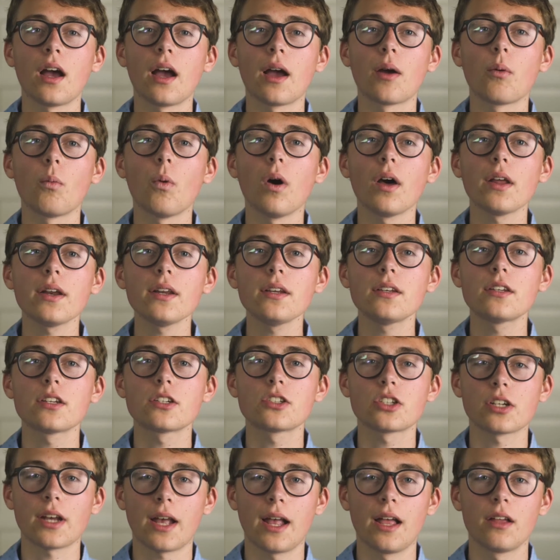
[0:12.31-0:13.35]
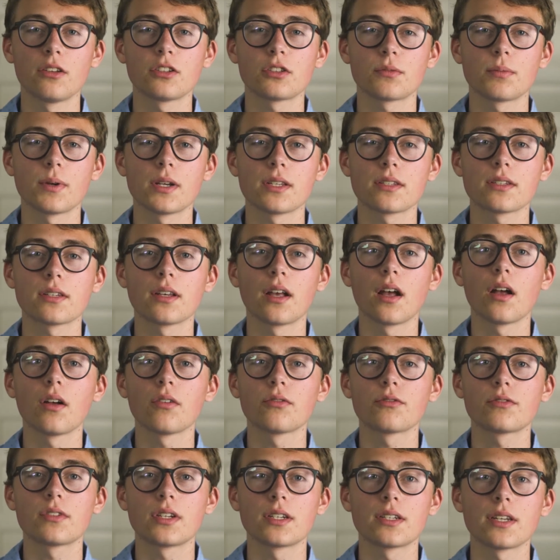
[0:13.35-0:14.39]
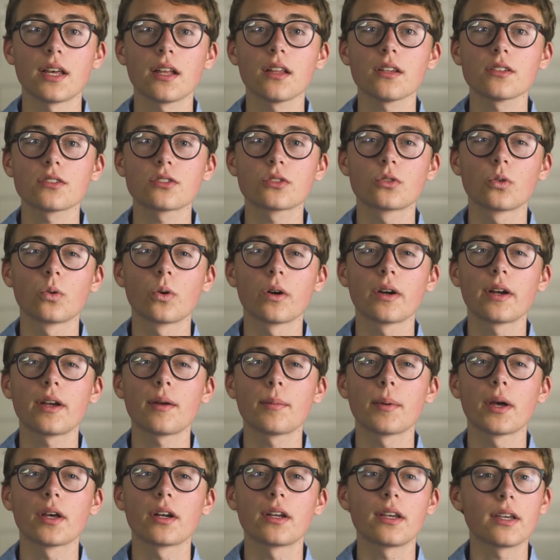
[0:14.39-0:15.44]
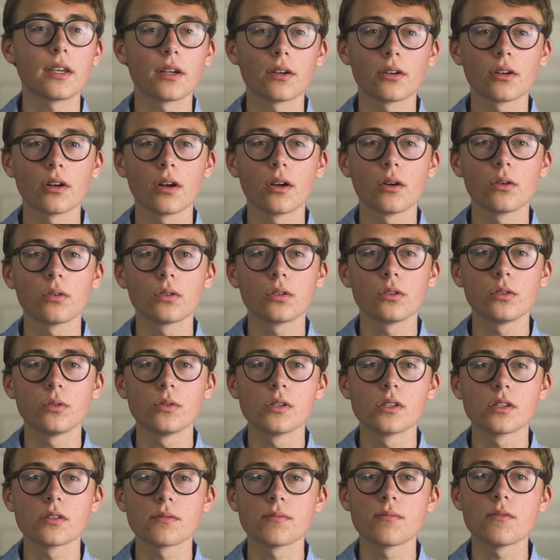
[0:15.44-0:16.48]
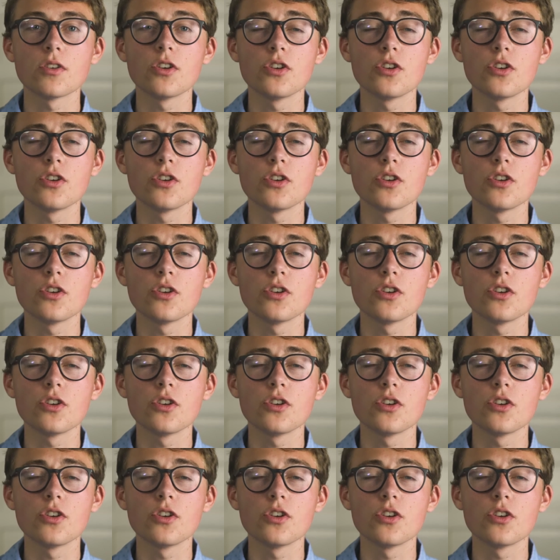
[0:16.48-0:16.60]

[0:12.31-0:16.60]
I wanted to challenge myself to tell a story about a hero who is